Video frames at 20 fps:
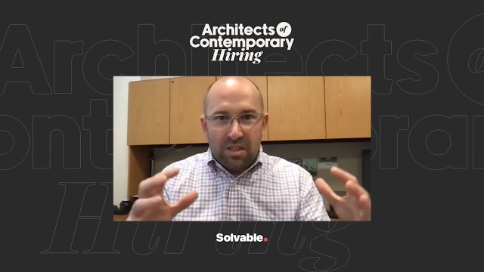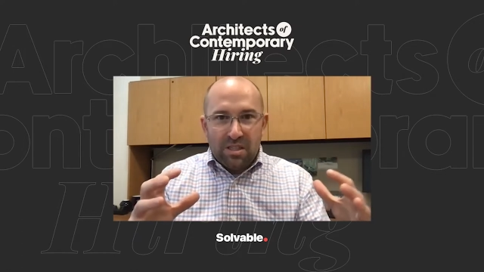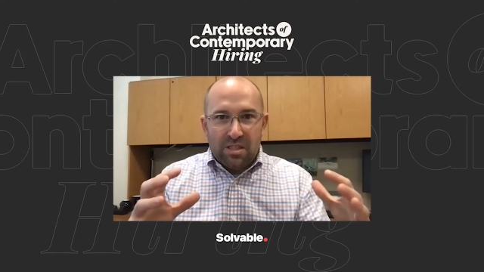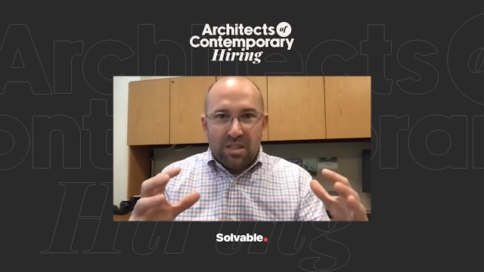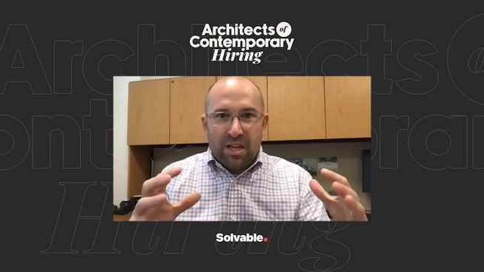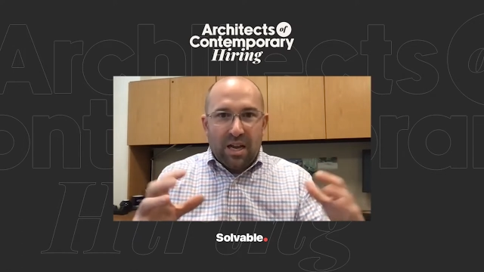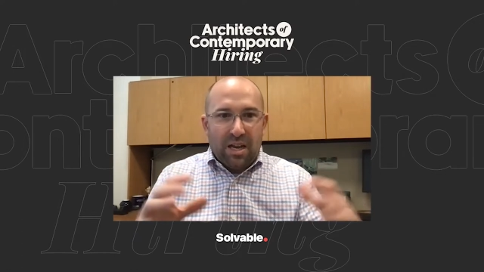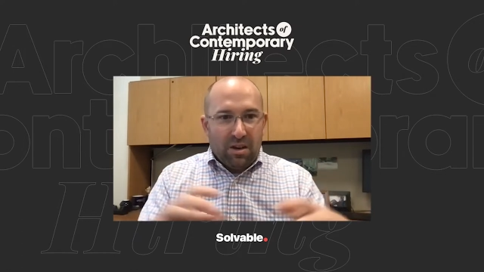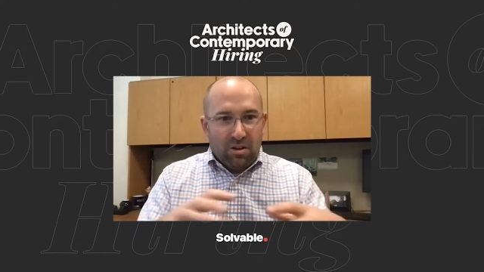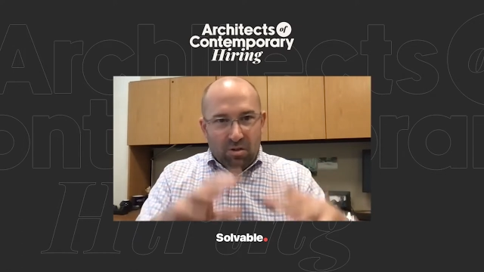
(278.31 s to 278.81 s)
these
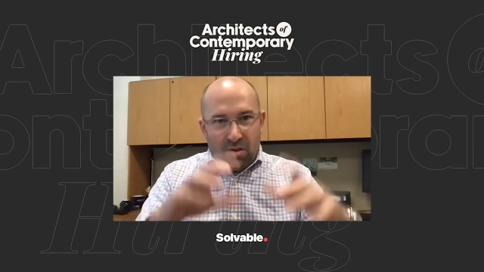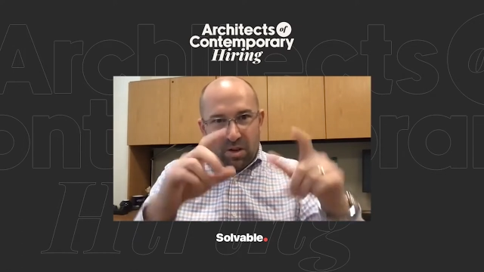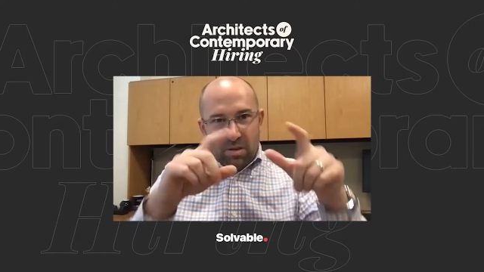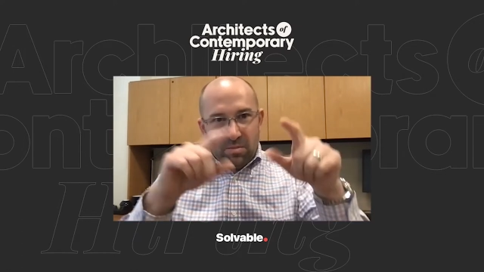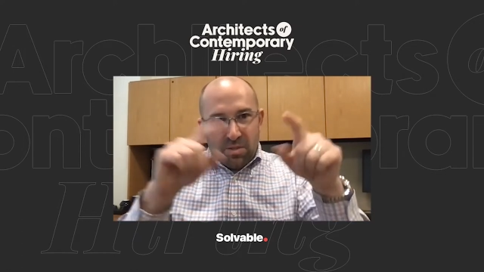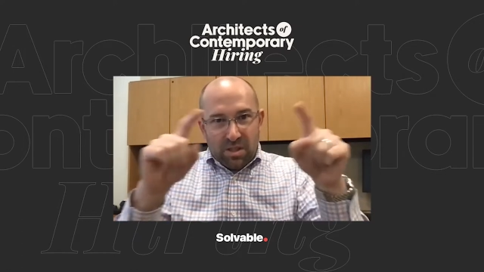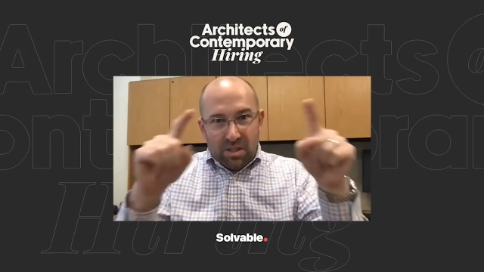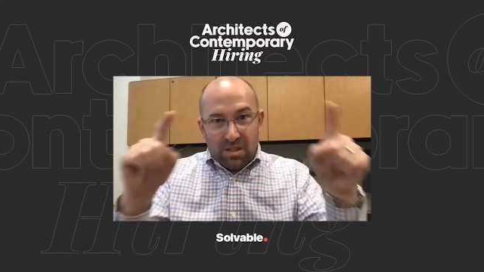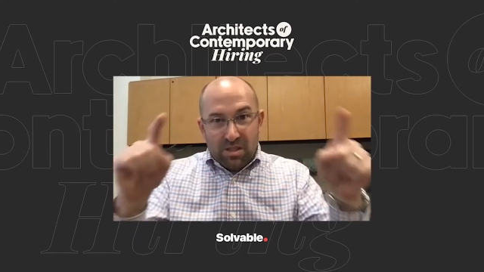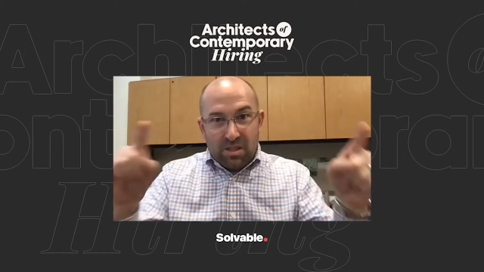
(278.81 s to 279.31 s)

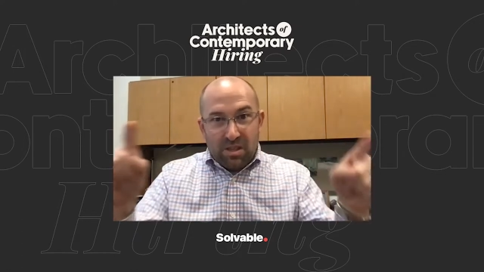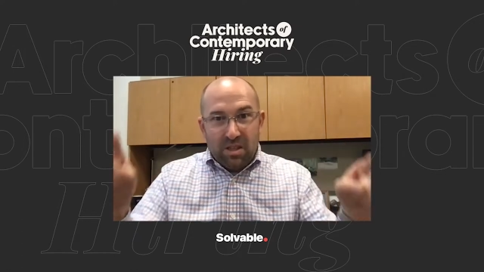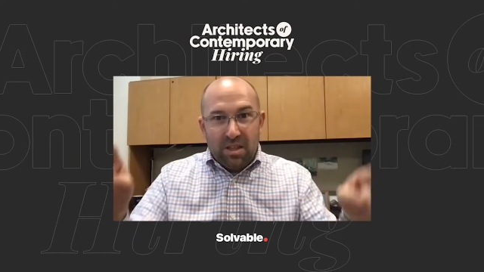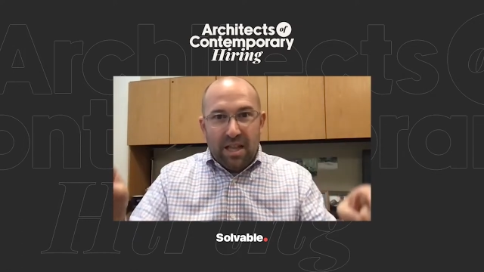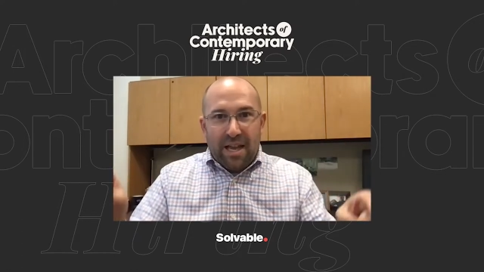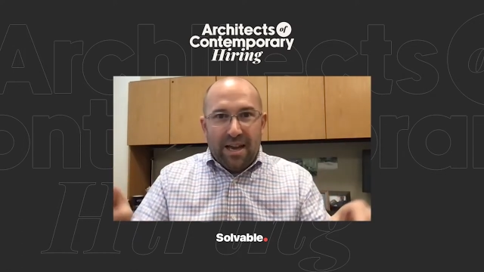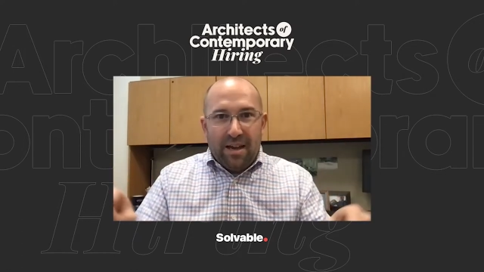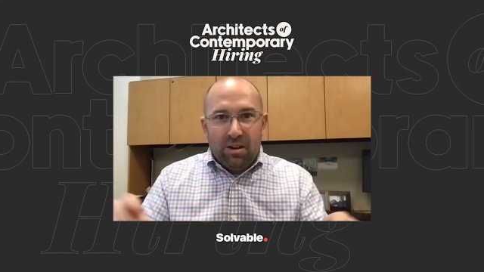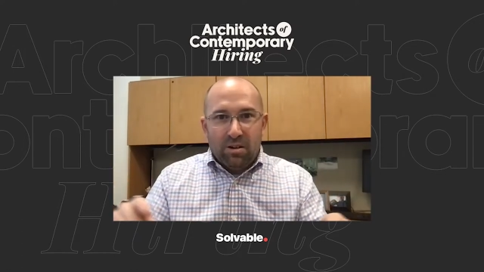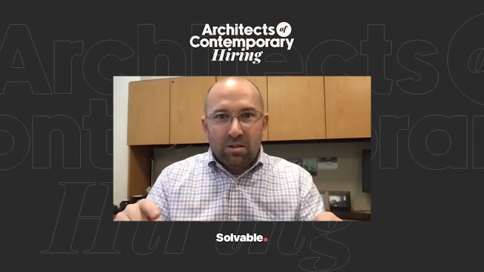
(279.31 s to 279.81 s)
diagrams this
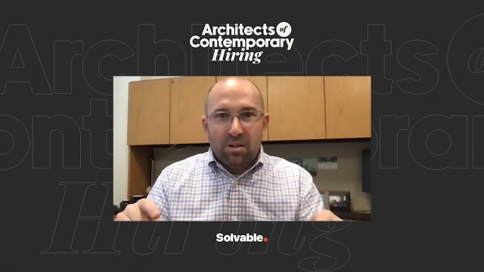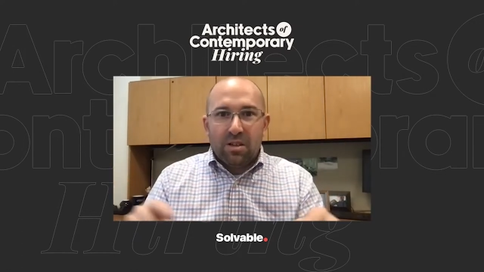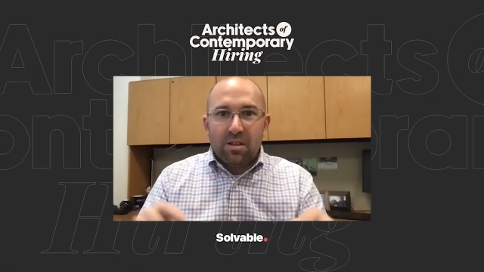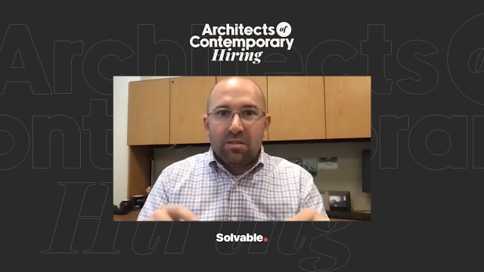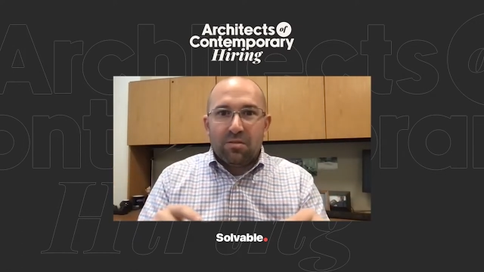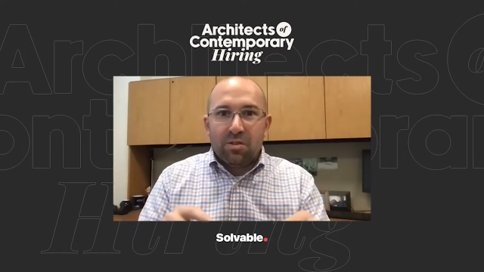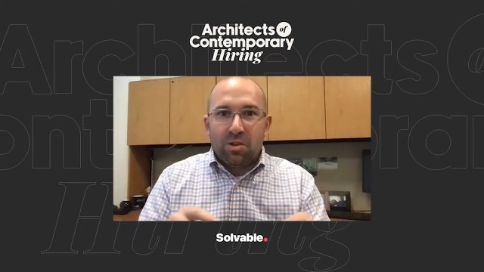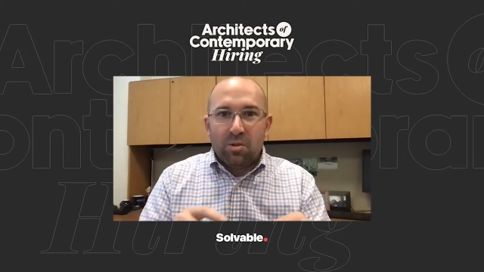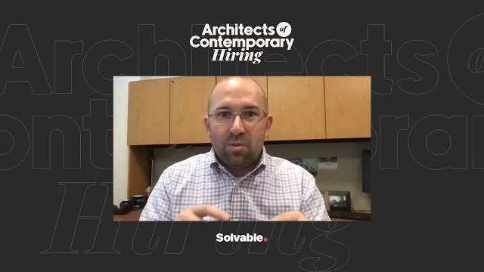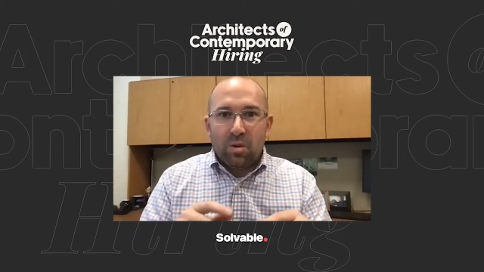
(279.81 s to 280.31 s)
cloud,
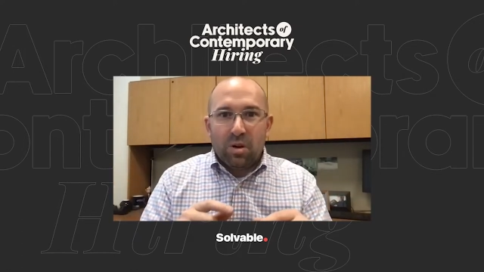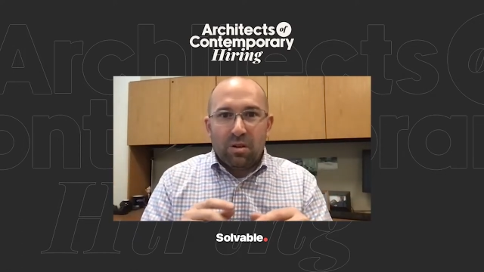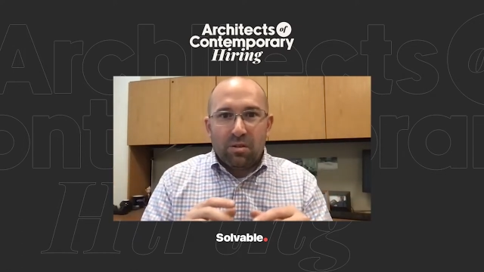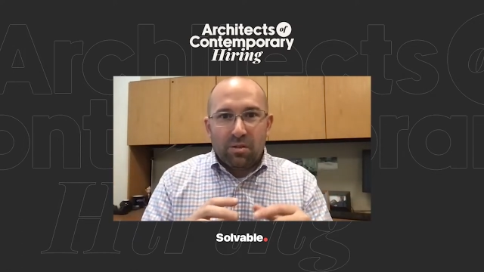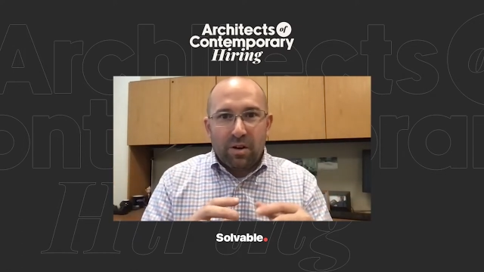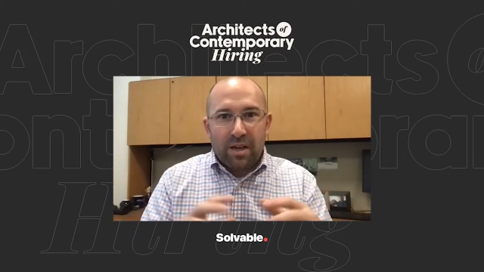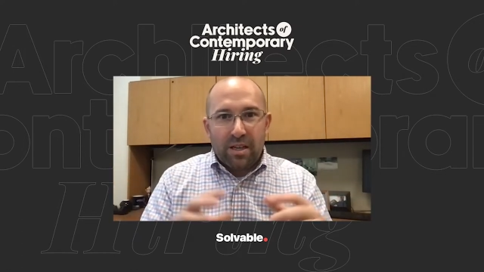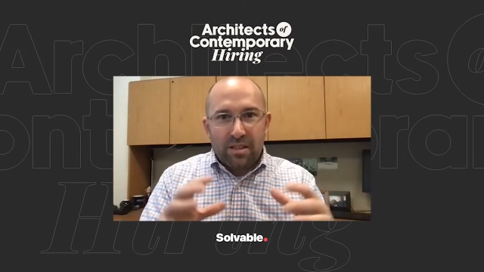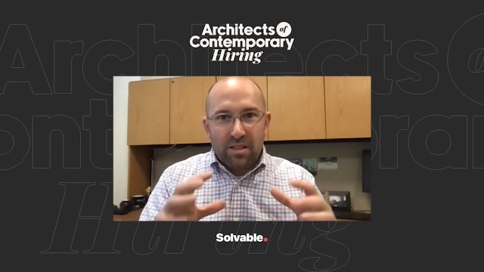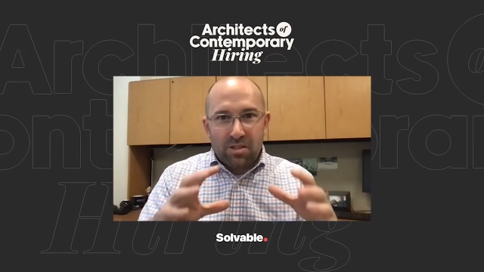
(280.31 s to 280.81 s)
if you will,
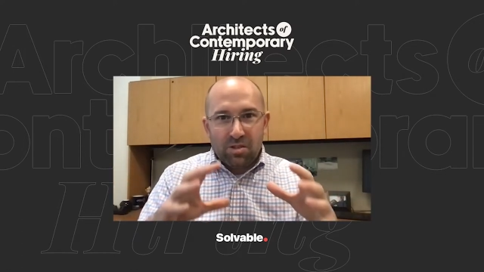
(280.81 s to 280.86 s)
right?